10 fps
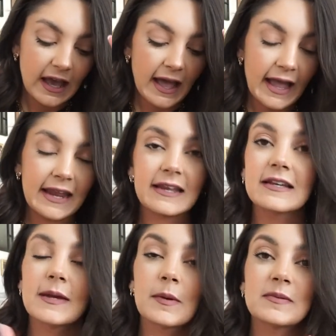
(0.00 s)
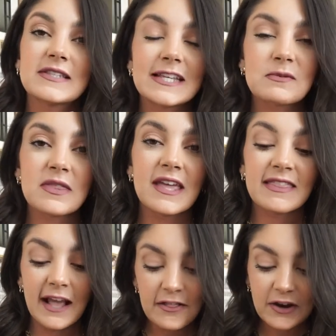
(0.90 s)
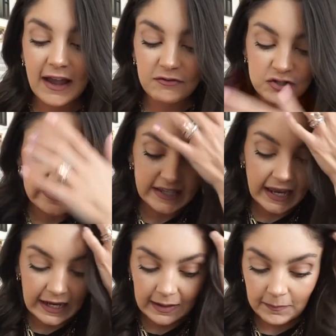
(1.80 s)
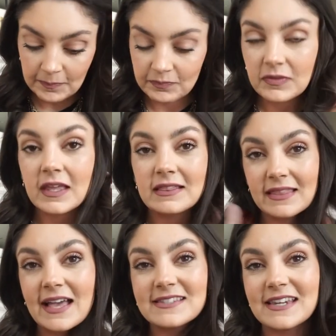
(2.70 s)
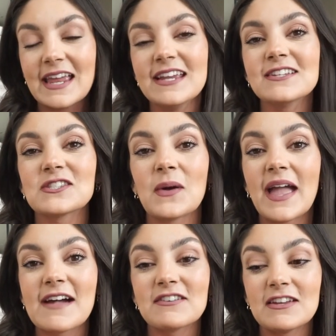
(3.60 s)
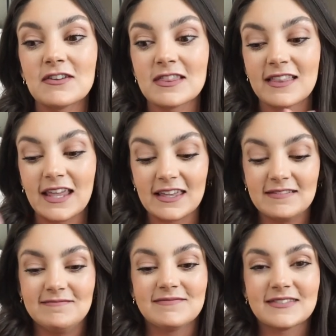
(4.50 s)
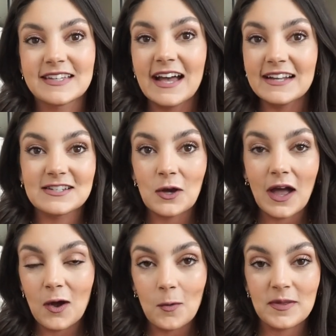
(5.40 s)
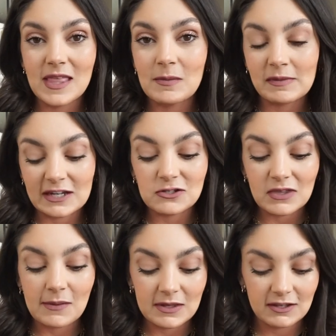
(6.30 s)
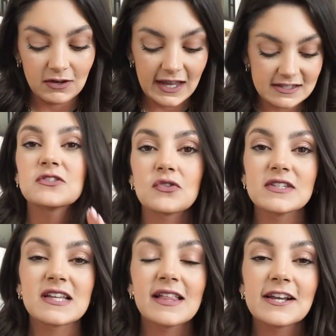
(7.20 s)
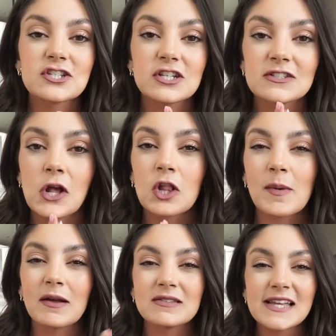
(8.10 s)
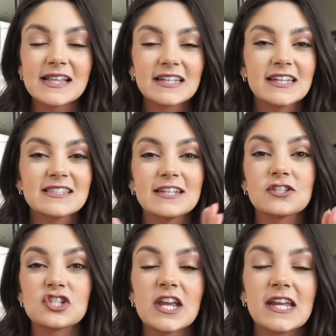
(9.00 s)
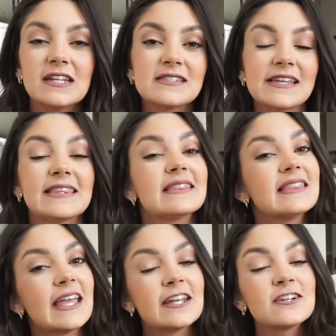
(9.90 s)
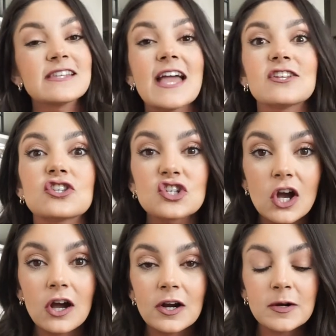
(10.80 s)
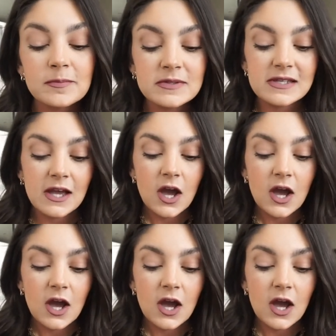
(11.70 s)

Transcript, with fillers: I am obsessed with it. The other half just came last night, so I haven't even like gotten to open them. I'm gonna do that with you guys. So this collection is all about delicates and chains and layers and charms.